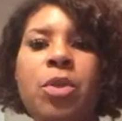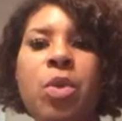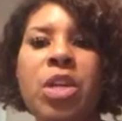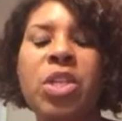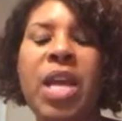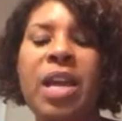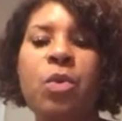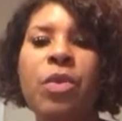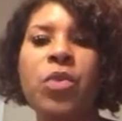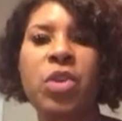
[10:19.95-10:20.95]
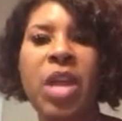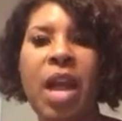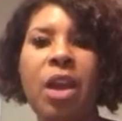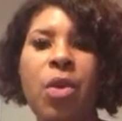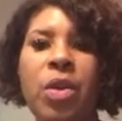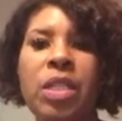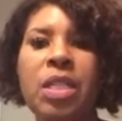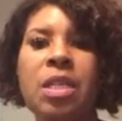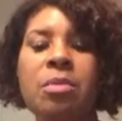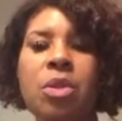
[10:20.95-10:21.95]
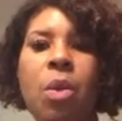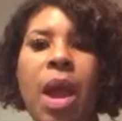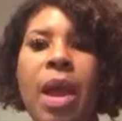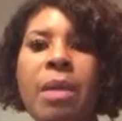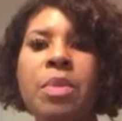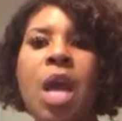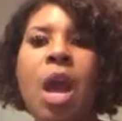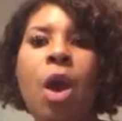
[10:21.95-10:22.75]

to our channel if you're not currently subscribed.